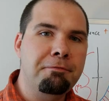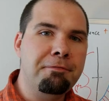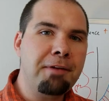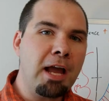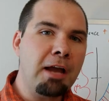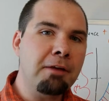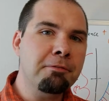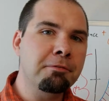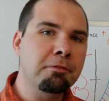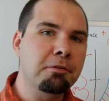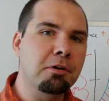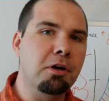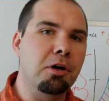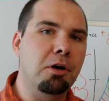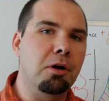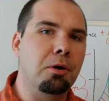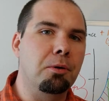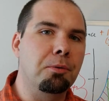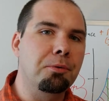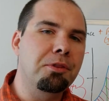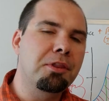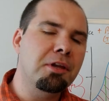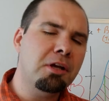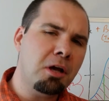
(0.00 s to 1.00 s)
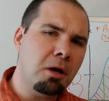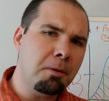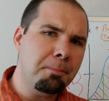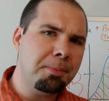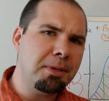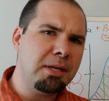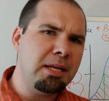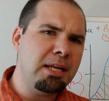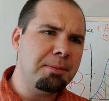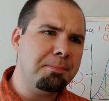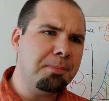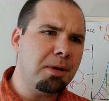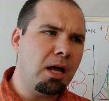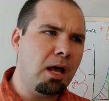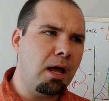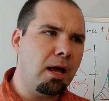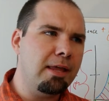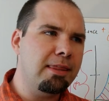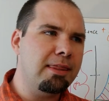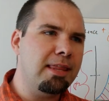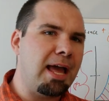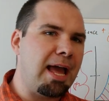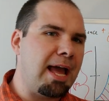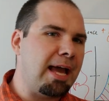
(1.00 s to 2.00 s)
Favero, the company
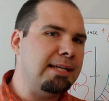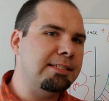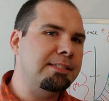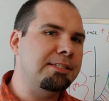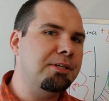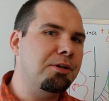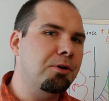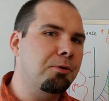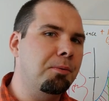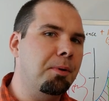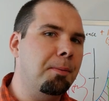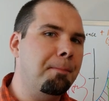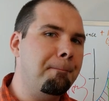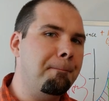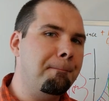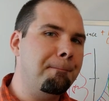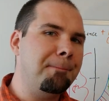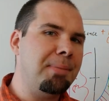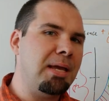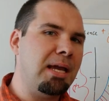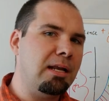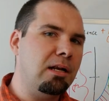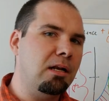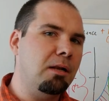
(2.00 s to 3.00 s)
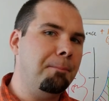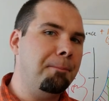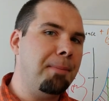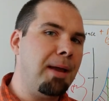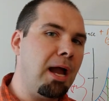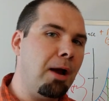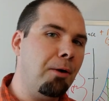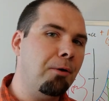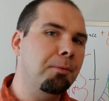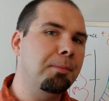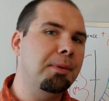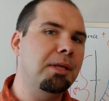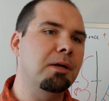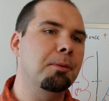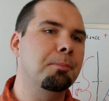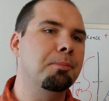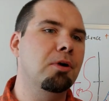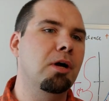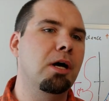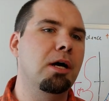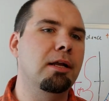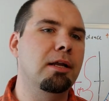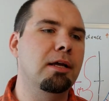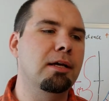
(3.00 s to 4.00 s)
behind the Assioma pedal power meter
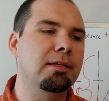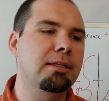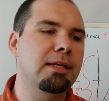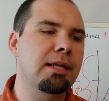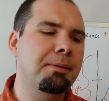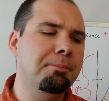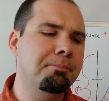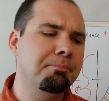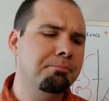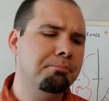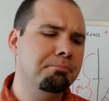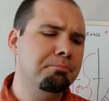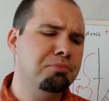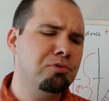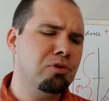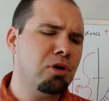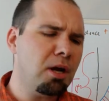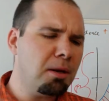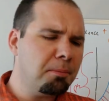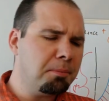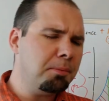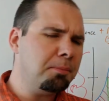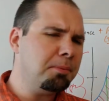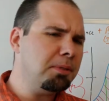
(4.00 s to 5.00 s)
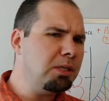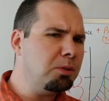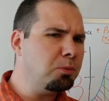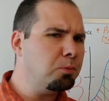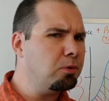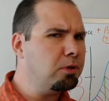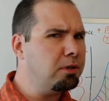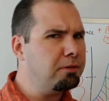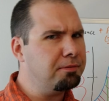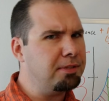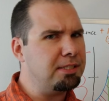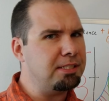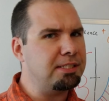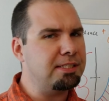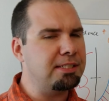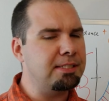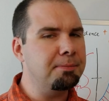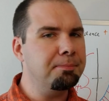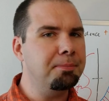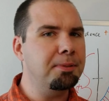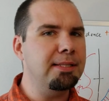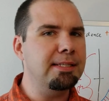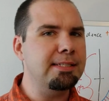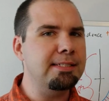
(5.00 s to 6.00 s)
product, and probably one of the
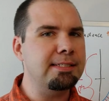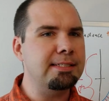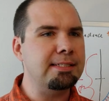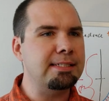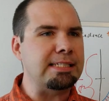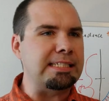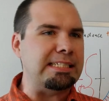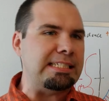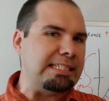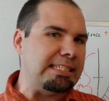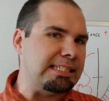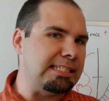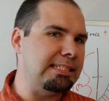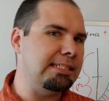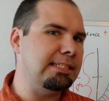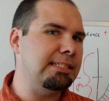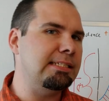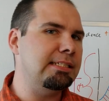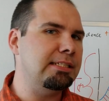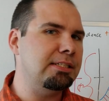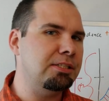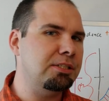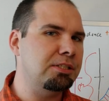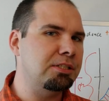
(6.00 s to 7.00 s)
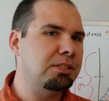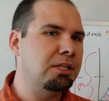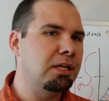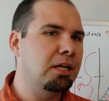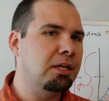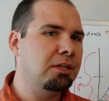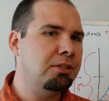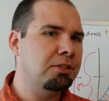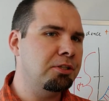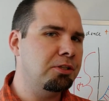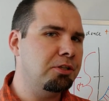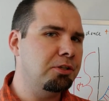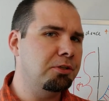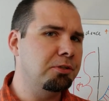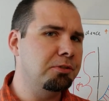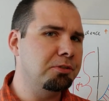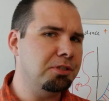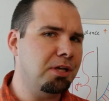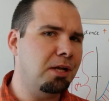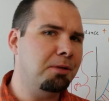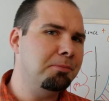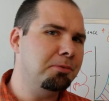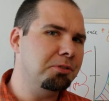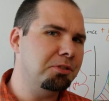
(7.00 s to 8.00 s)
simplest, easiest to
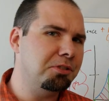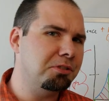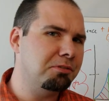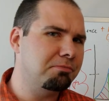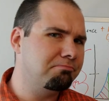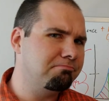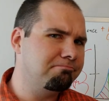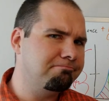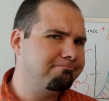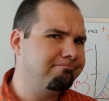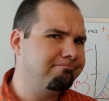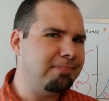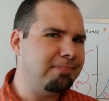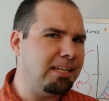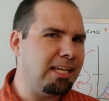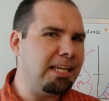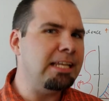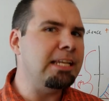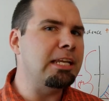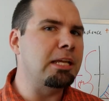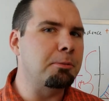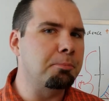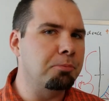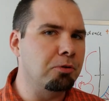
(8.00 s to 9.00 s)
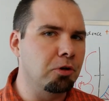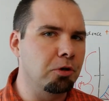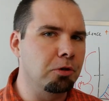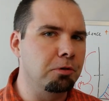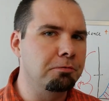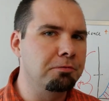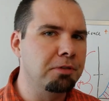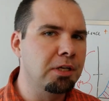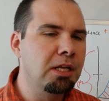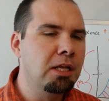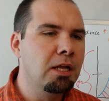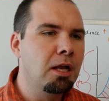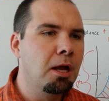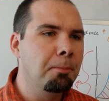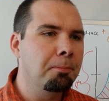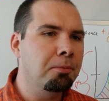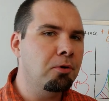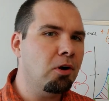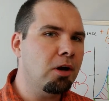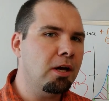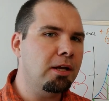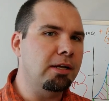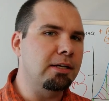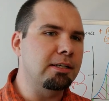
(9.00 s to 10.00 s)
use, almost idiot-proof
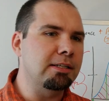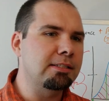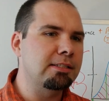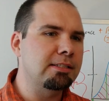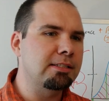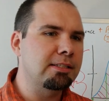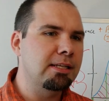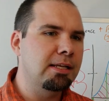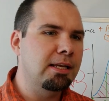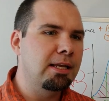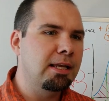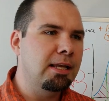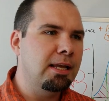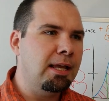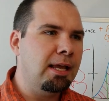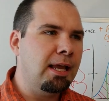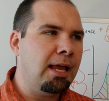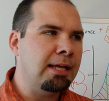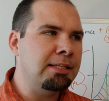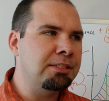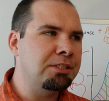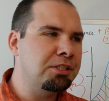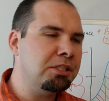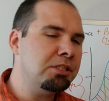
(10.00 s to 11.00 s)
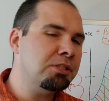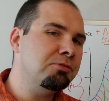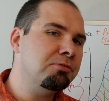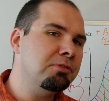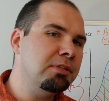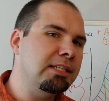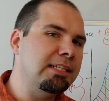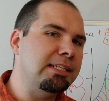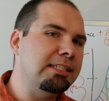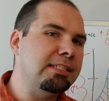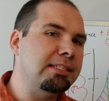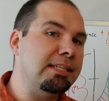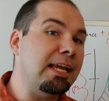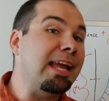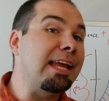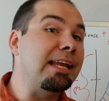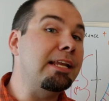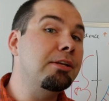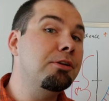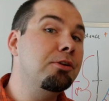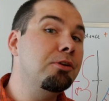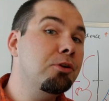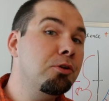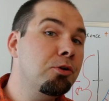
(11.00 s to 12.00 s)
products, has just released
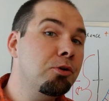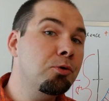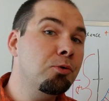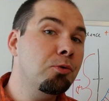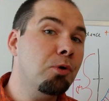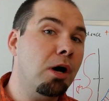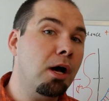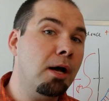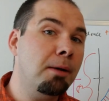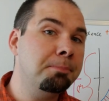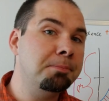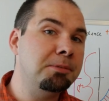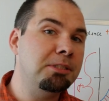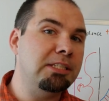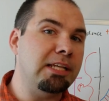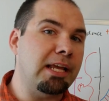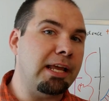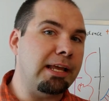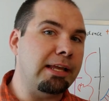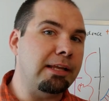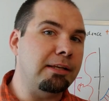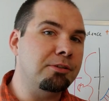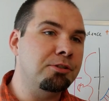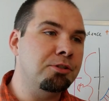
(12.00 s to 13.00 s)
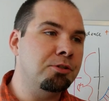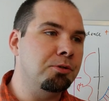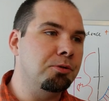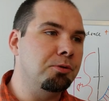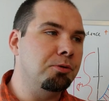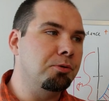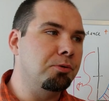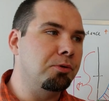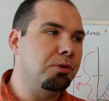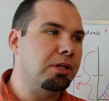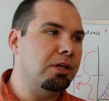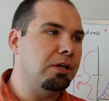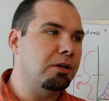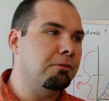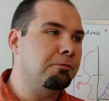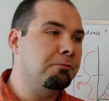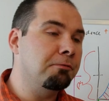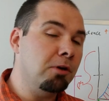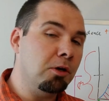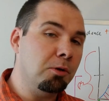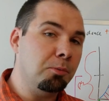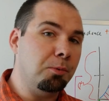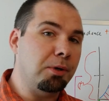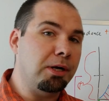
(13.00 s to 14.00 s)
a new update to their
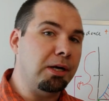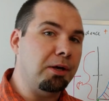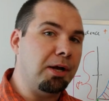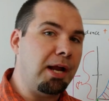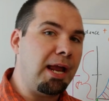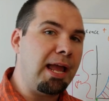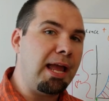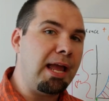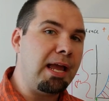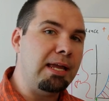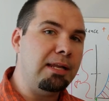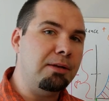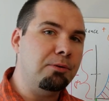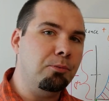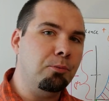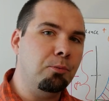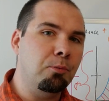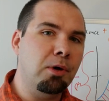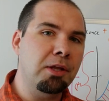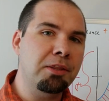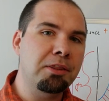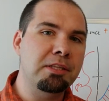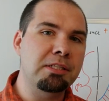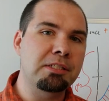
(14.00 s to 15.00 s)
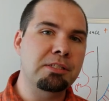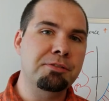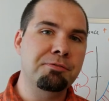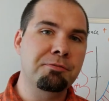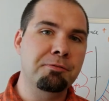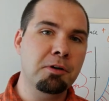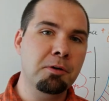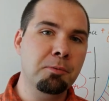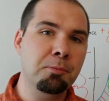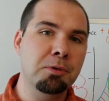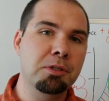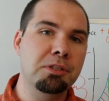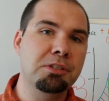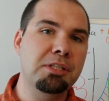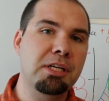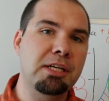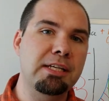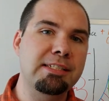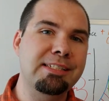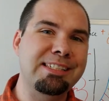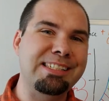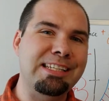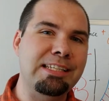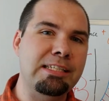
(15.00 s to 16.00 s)
firmware. And what this firmware
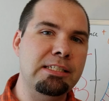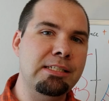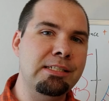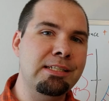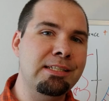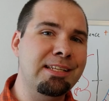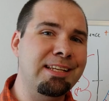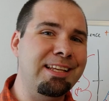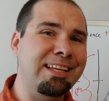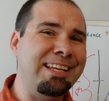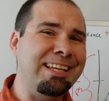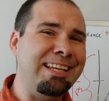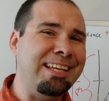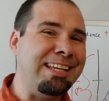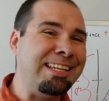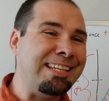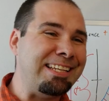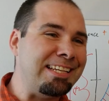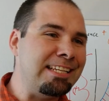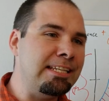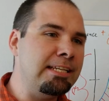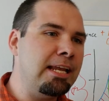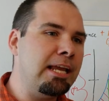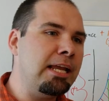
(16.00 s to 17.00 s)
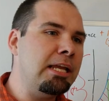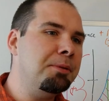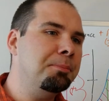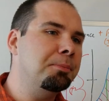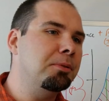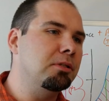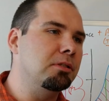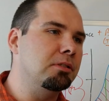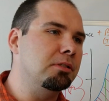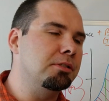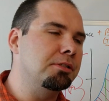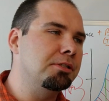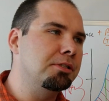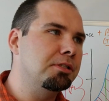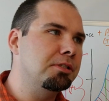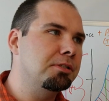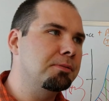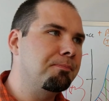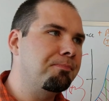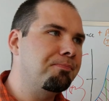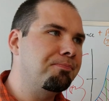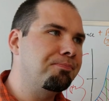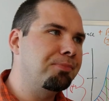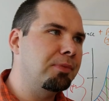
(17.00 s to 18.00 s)
does is it,
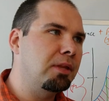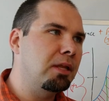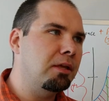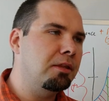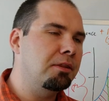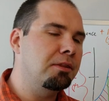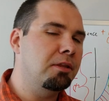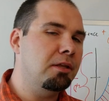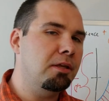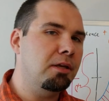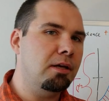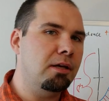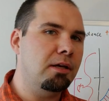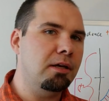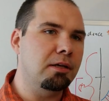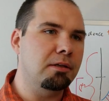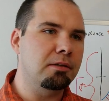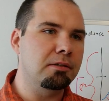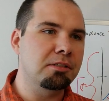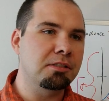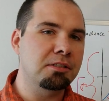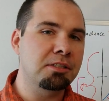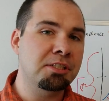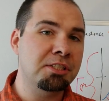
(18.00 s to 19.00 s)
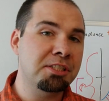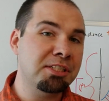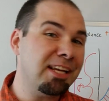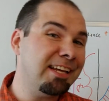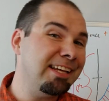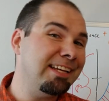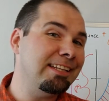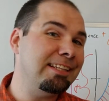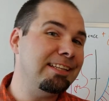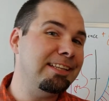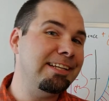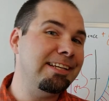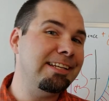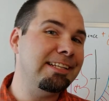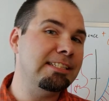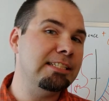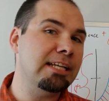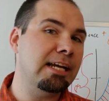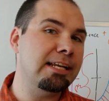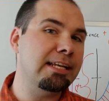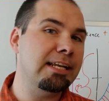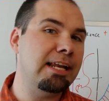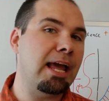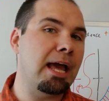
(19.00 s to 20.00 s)
enables the cycling
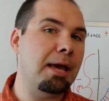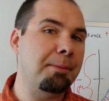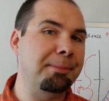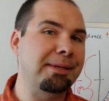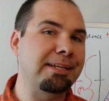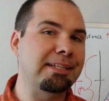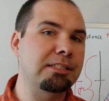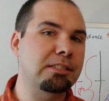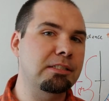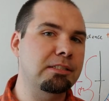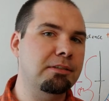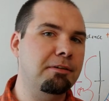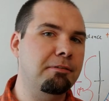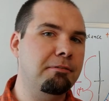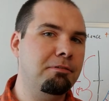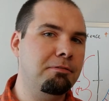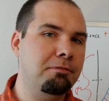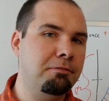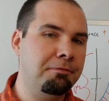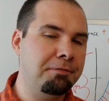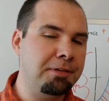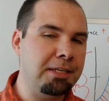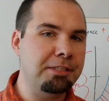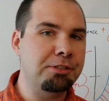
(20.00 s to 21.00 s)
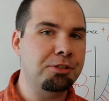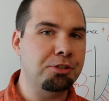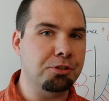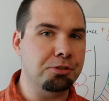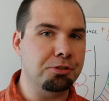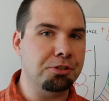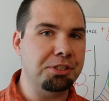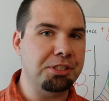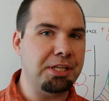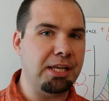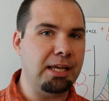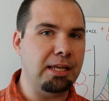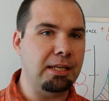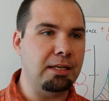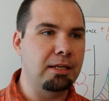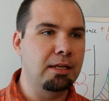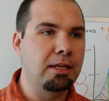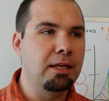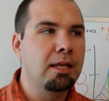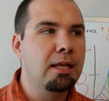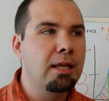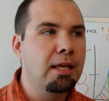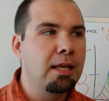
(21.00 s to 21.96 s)
dynamics feature set.